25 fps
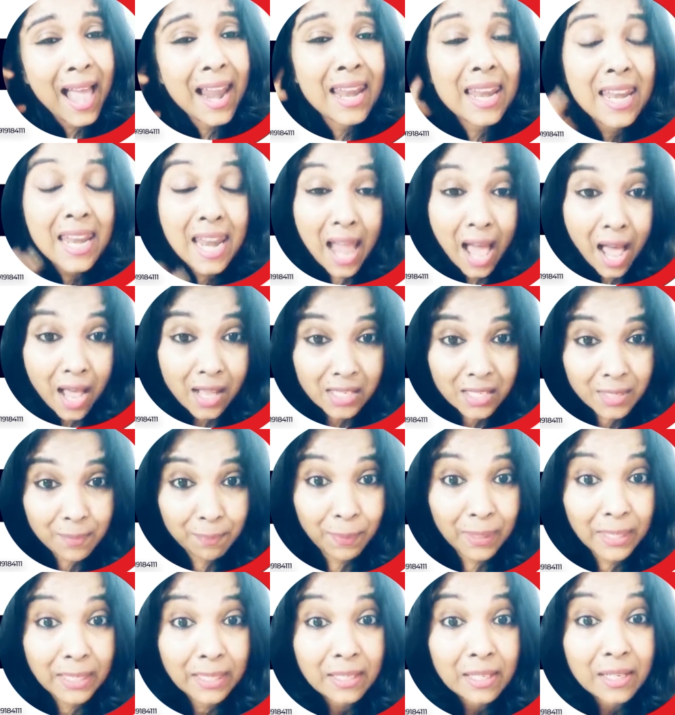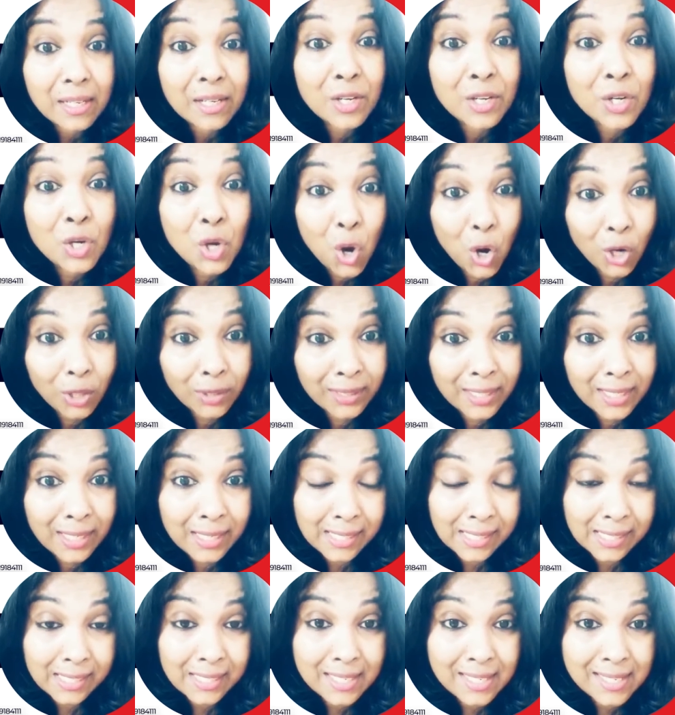Last but not the
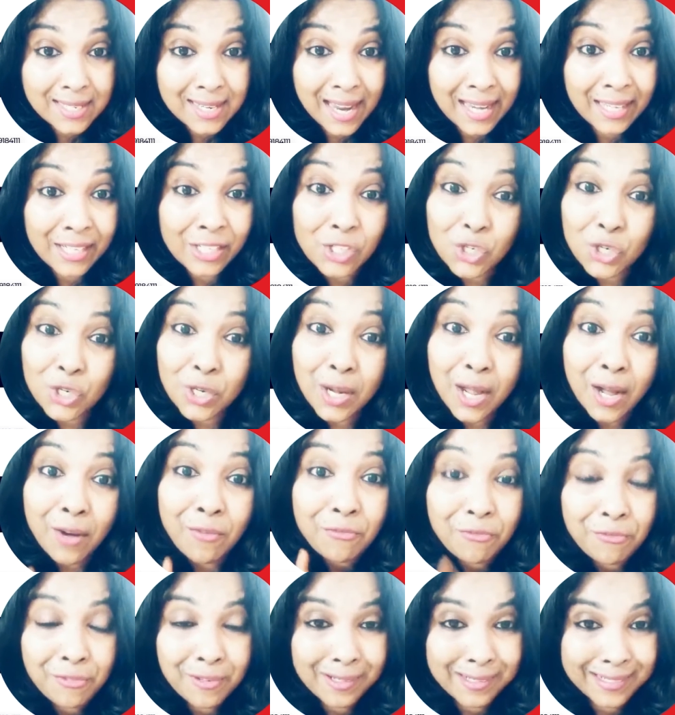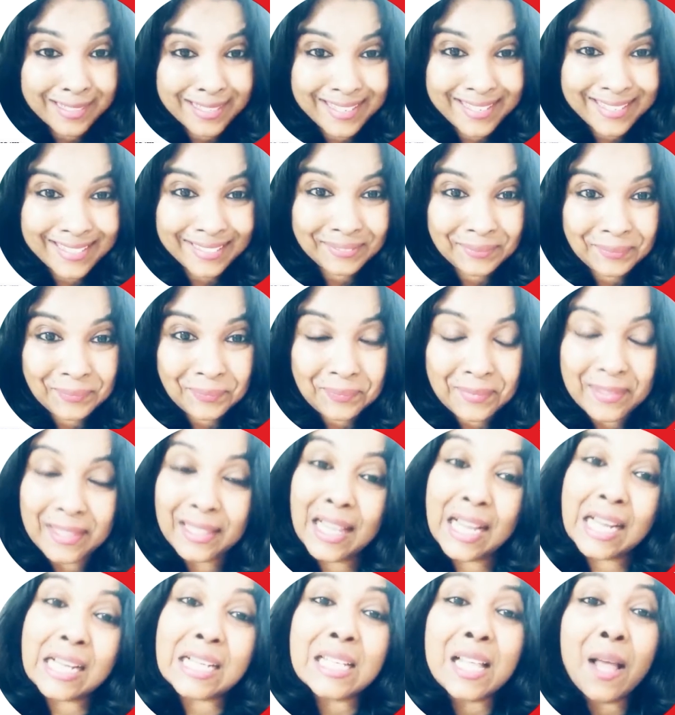least, and it should come first,
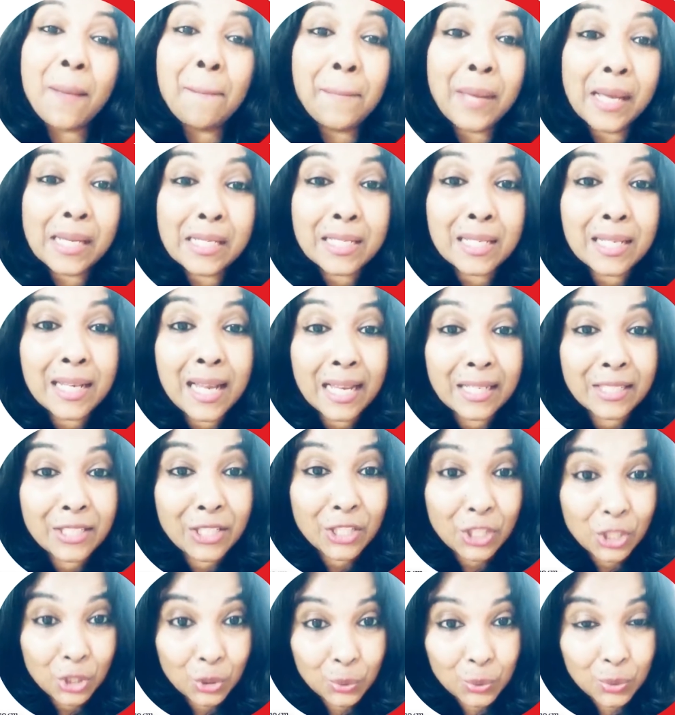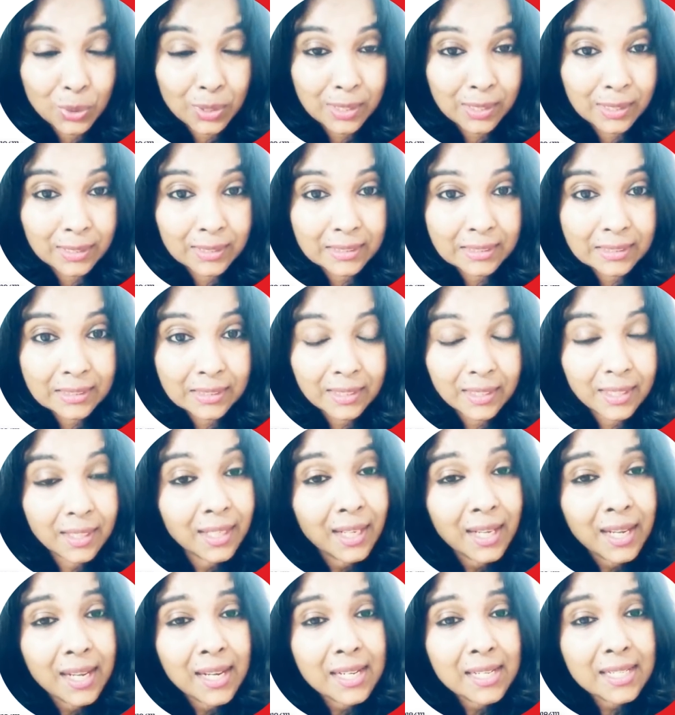that's our mental attitude.
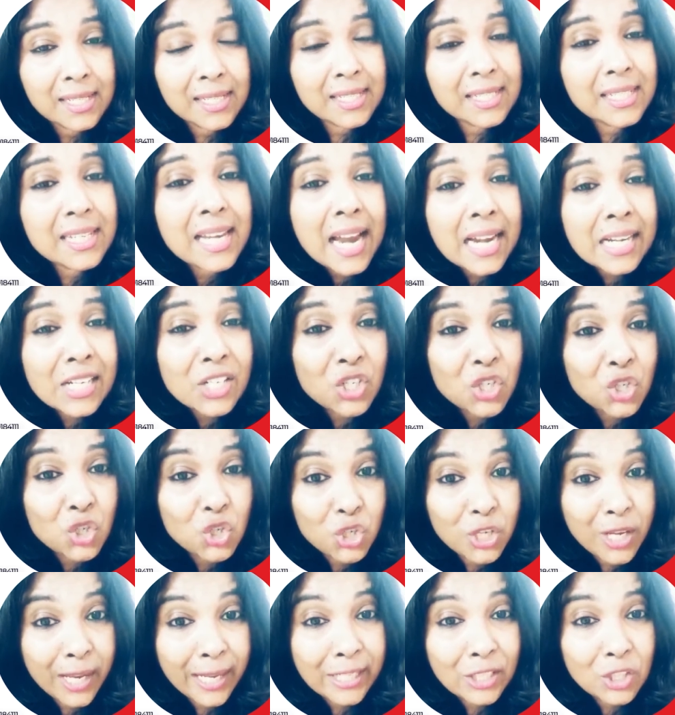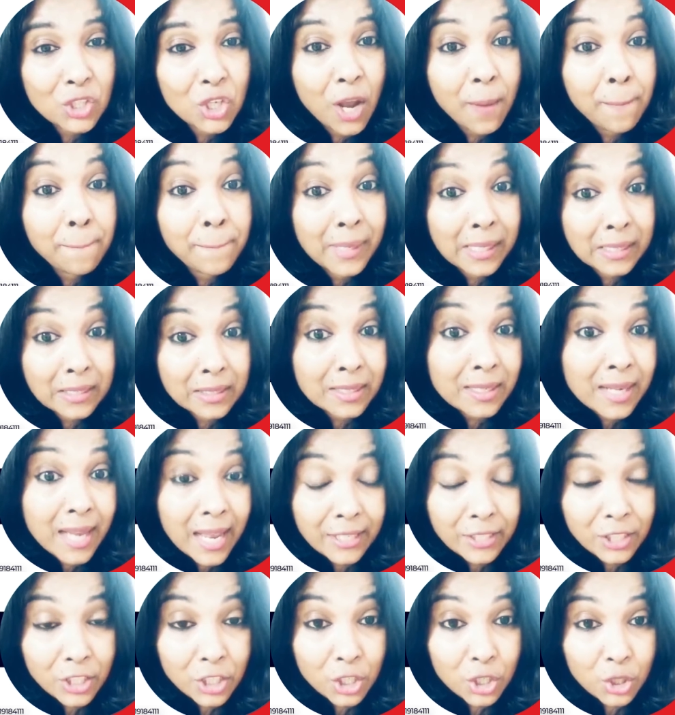Let's change our mental
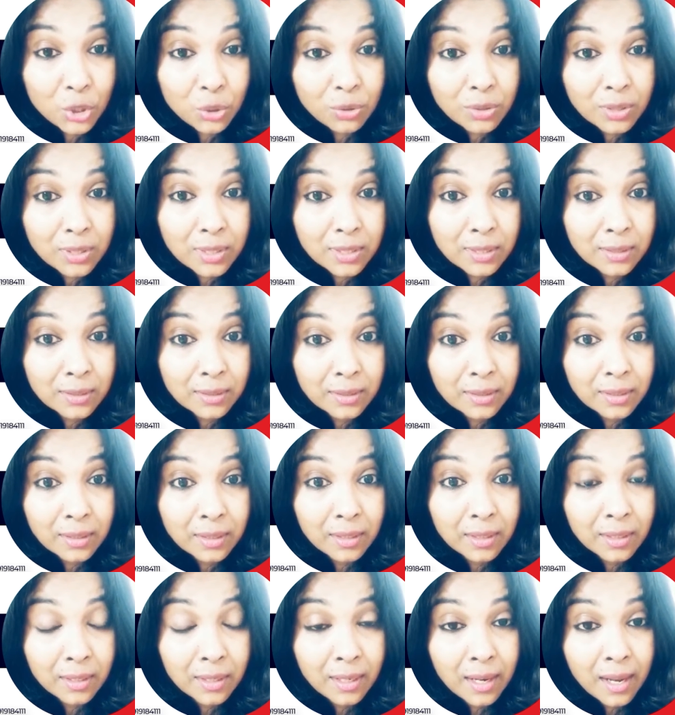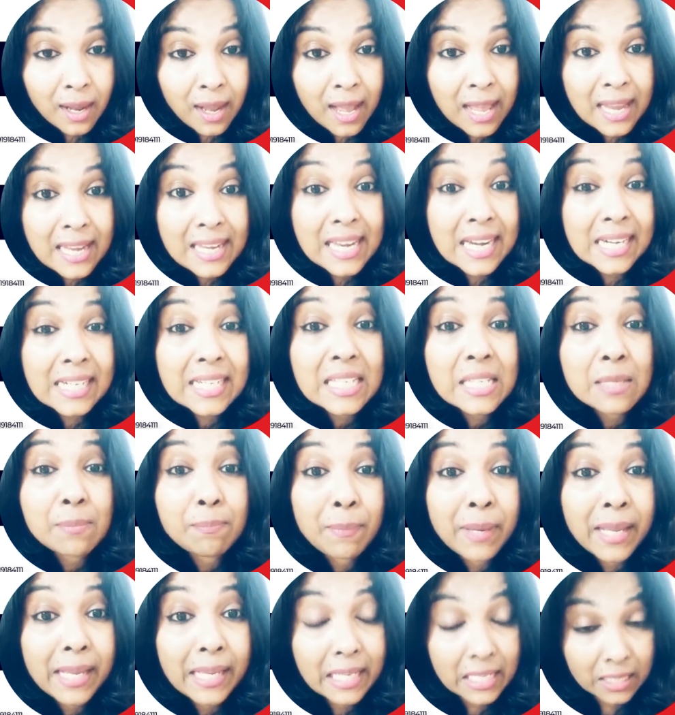attitude. Let's
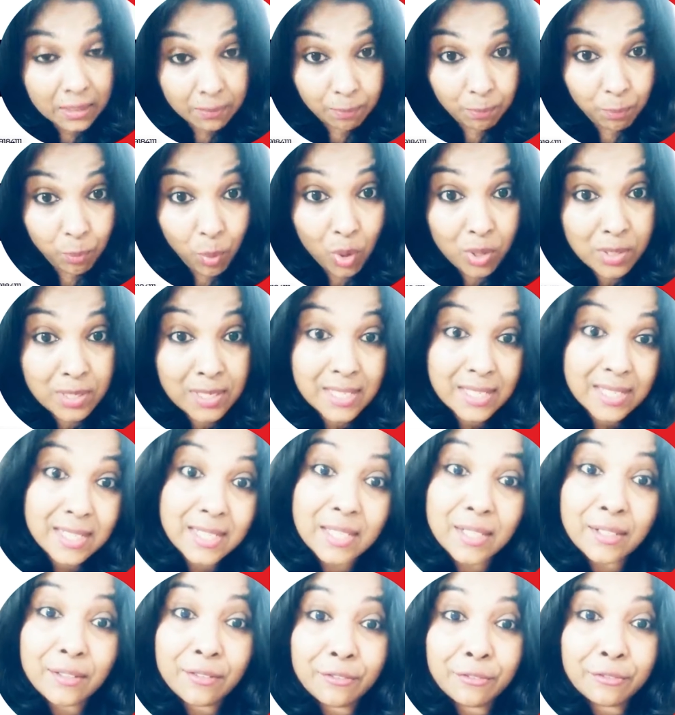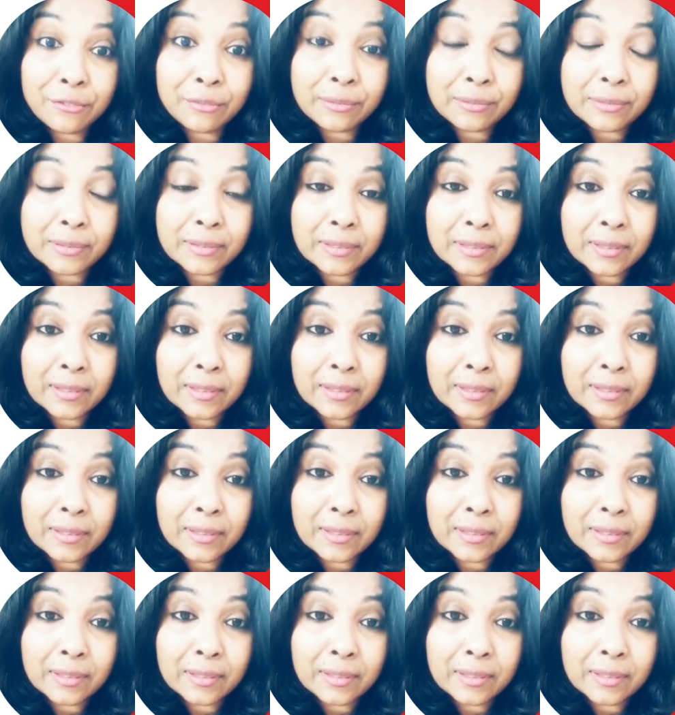make it positive.